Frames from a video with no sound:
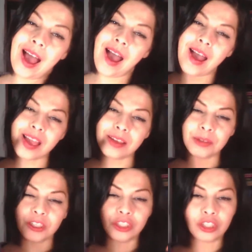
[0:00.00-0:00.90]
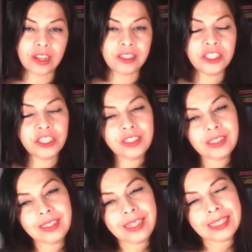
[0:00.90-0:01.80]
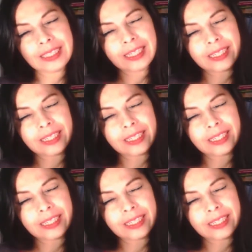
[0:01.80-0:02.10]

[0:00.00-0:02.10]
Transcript: I'm your astrologer, Cindy.